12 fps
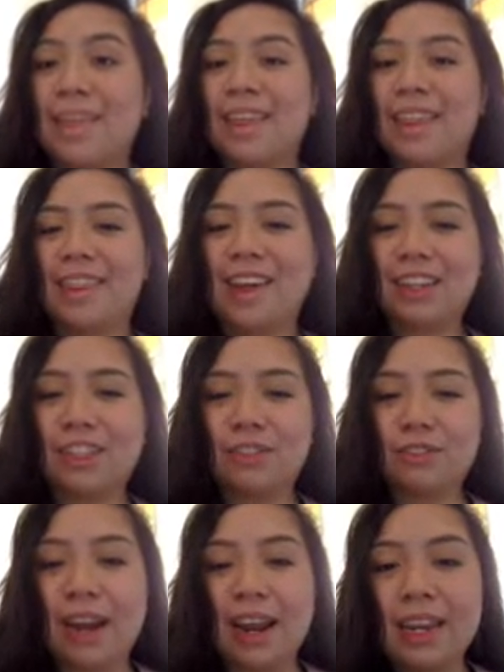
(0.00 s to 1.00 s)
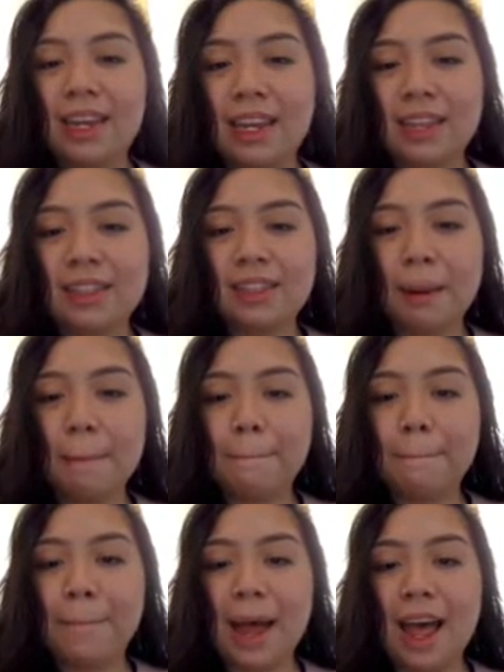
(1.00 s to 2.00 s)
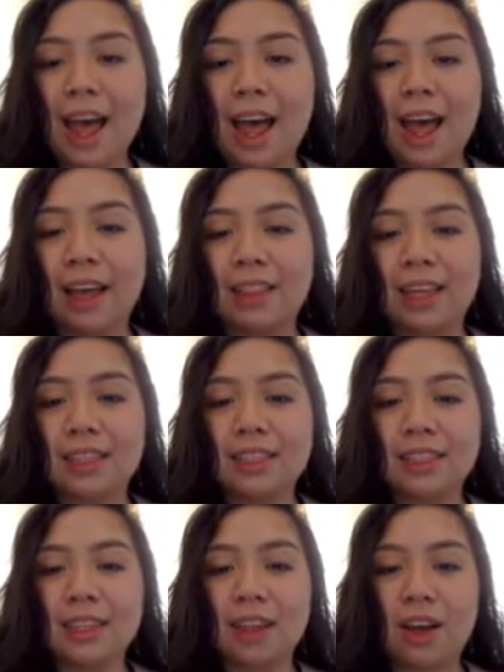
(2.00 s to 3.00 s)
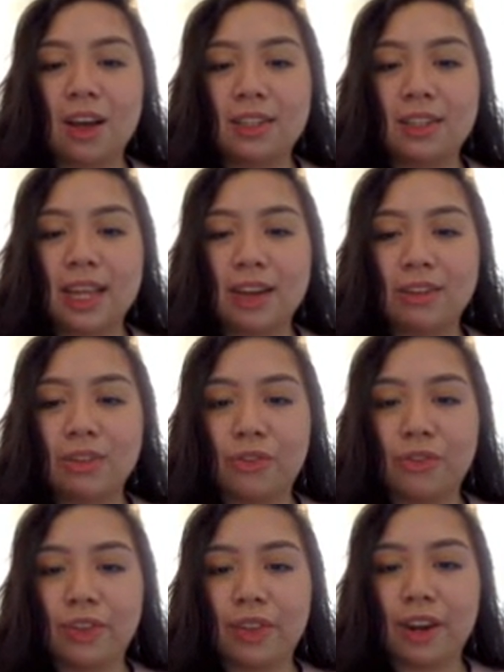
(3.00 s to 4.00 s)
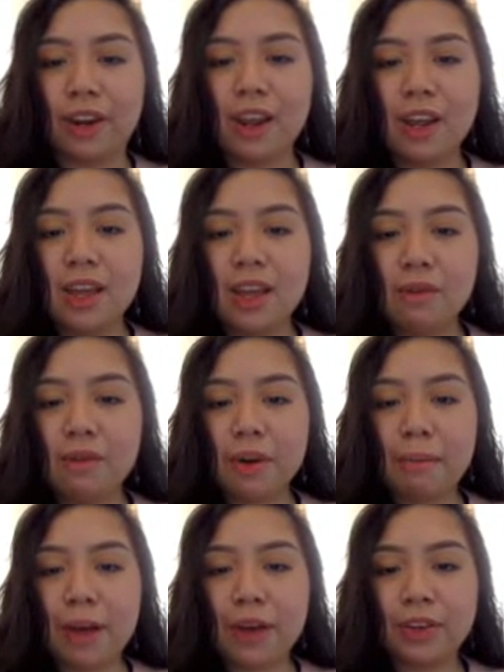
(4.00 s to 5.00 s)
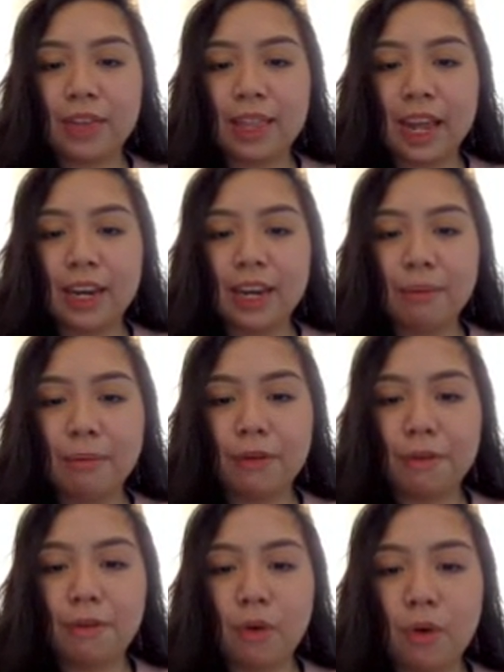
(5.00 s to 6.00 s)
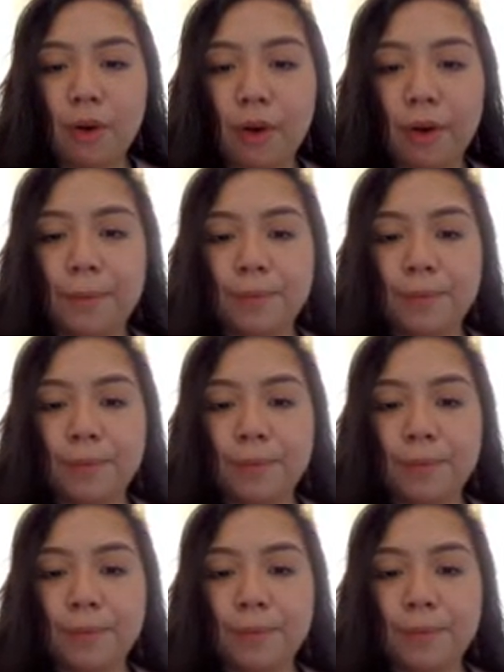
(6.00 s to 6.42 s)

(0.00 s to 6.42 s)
That's right. It's bang. That's the sound over there. What about line number 4?